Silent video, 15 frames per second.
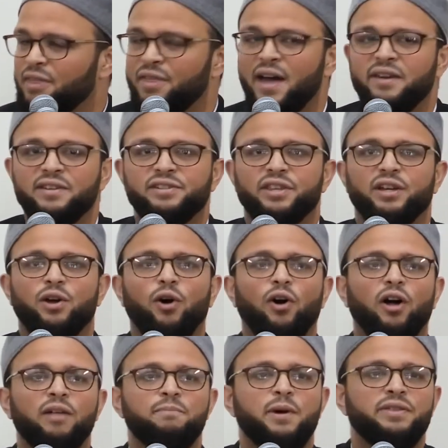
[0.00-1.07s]
And that is the
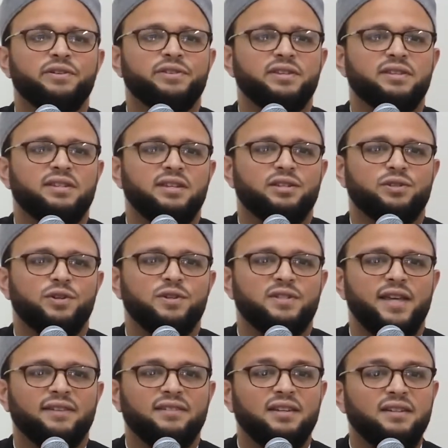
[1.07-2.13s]
call, brothers and
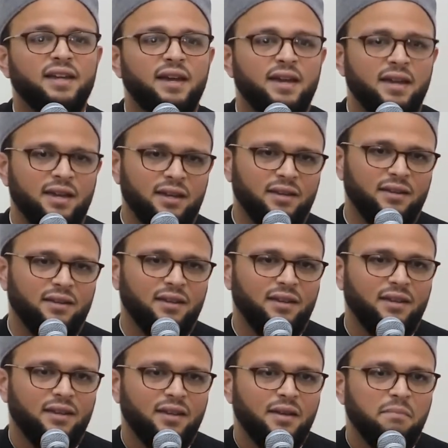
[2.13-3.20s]
sisters, that today
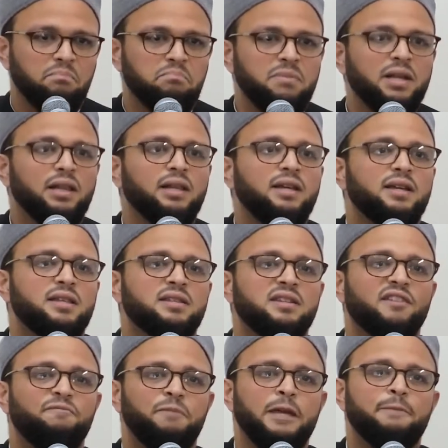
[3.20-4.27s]

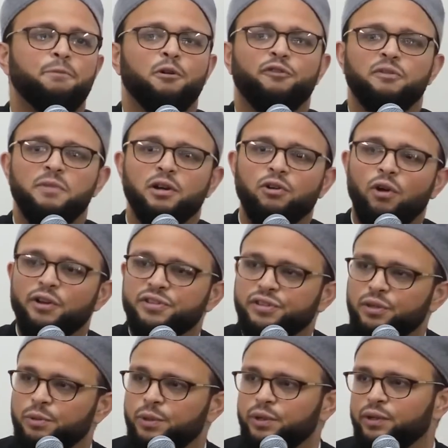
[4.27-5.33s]
millions of people from
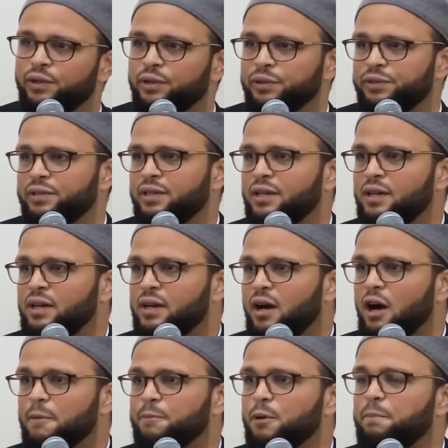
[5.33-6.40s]
across the world
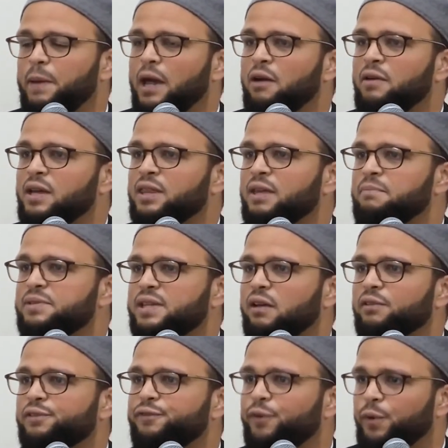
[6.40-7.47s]
are preparing
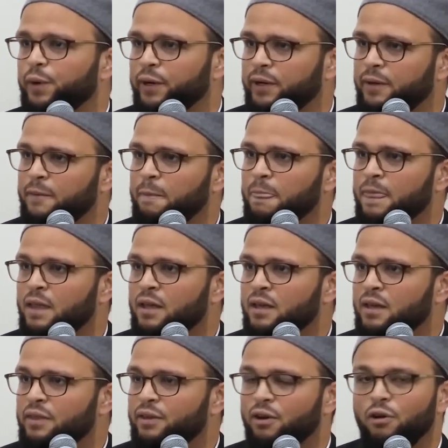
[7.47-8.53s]
themselves for.
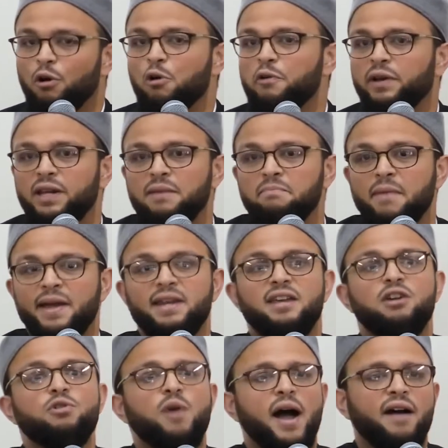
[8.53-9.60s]
There are already
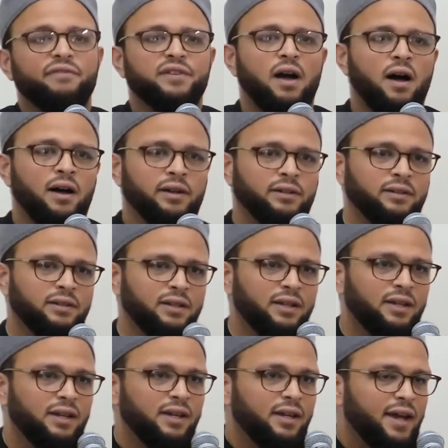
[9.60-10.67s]
many who have gone,
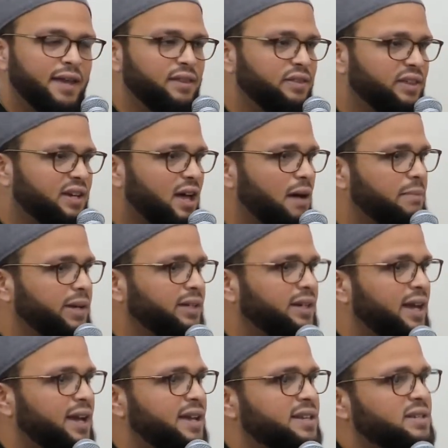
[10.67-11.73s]
and in the
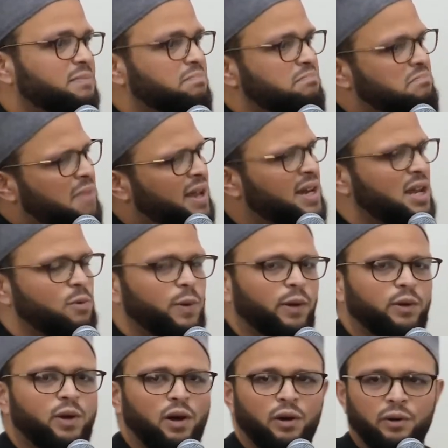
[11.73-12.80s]
coming days, many
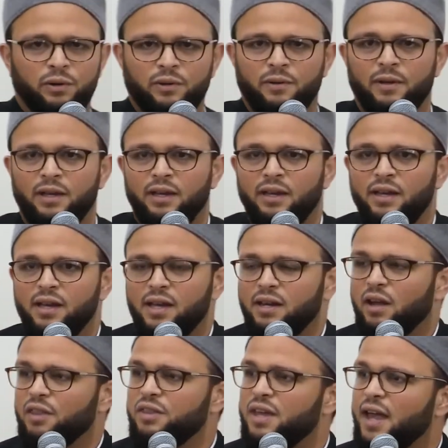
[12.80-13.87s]
will go.
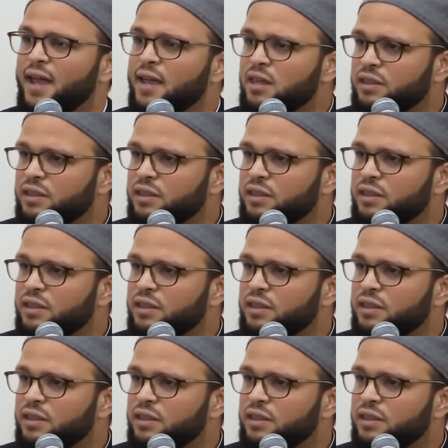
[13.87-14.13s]
And on the